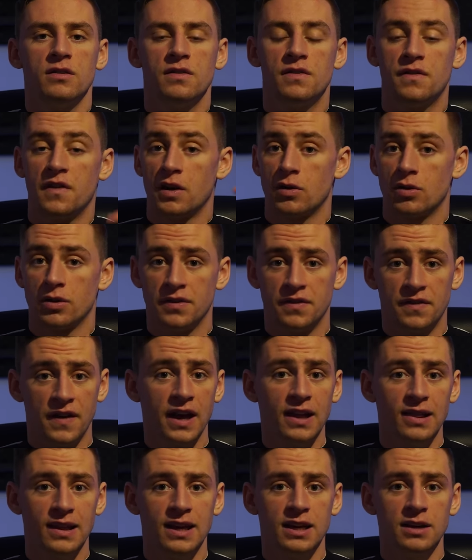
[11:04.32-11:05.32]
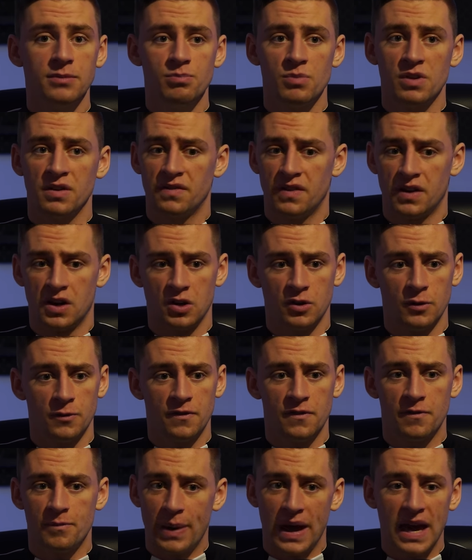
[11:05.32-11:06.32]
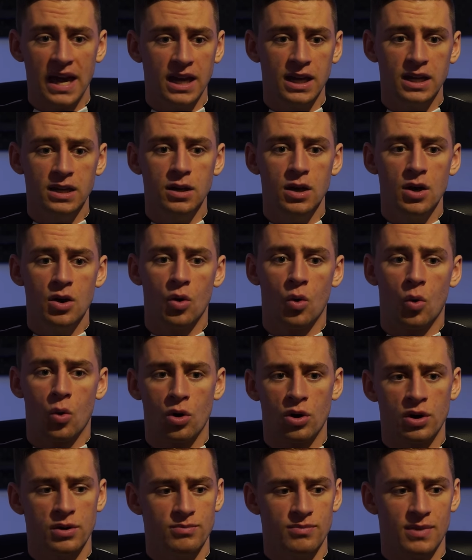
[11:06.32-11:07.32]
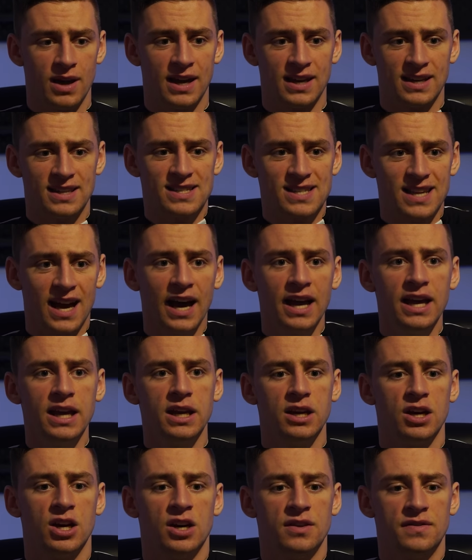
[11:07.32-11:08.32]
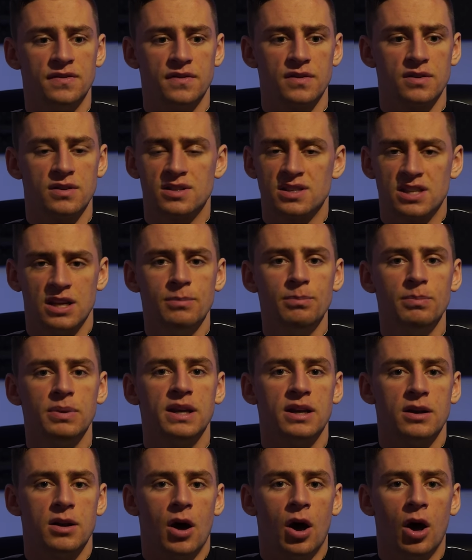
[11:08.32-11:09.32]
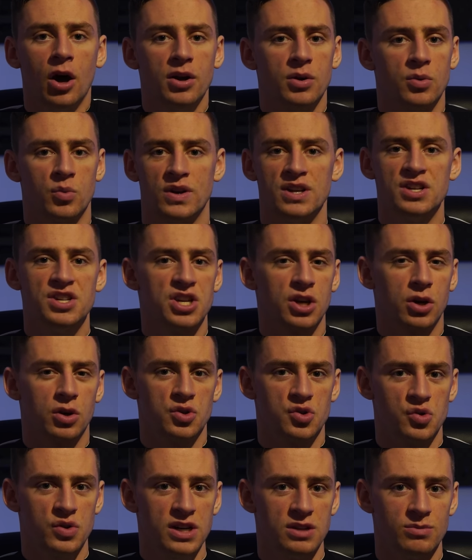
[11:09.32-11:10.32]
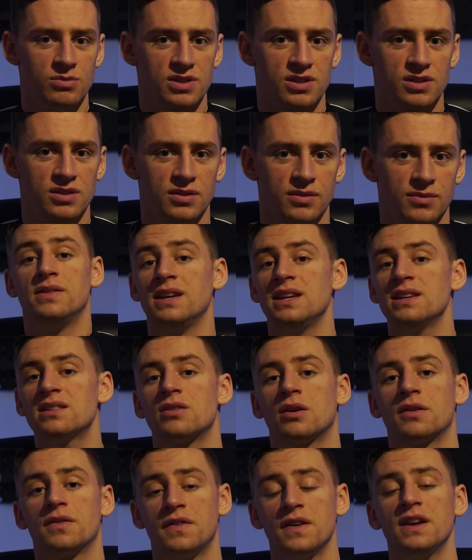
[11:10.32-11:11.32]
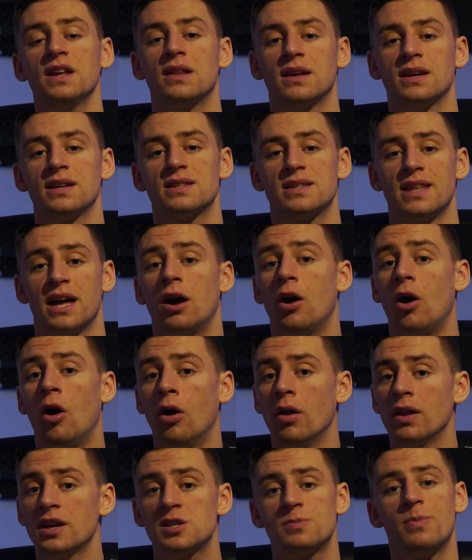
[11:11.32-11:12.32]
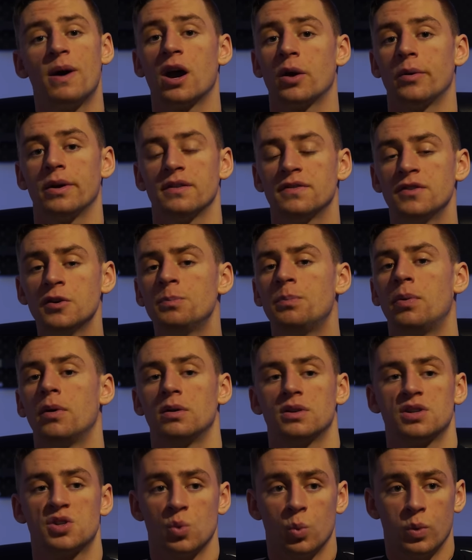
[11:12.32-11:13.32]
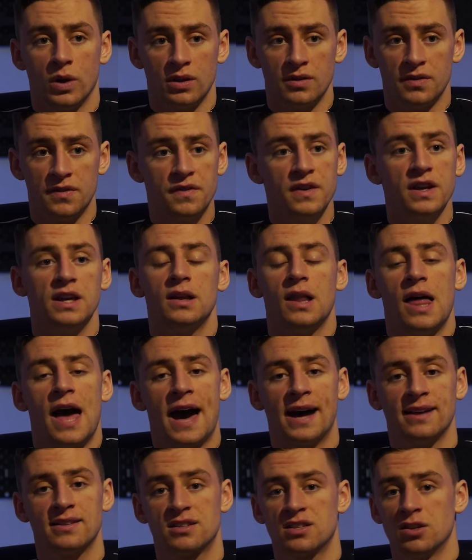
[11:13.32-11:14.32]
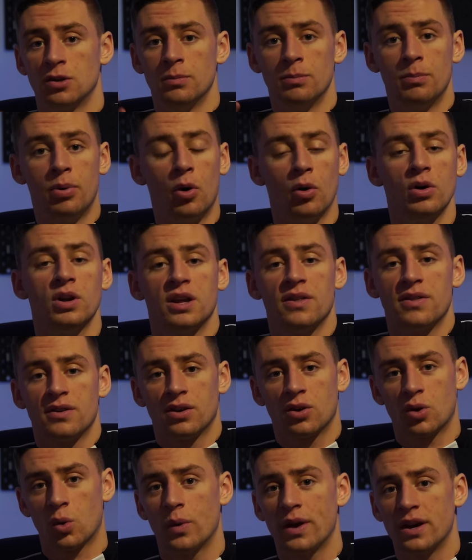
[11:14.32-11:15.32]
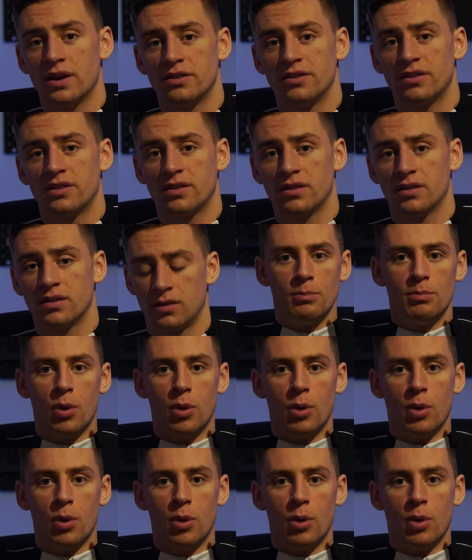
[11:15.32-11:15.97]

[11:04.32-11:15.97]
Fear of failing, fear of pain, or anxiety of simply not reaching our dreams. These are feelings that all aspiring footballers will feel at some point in their careers.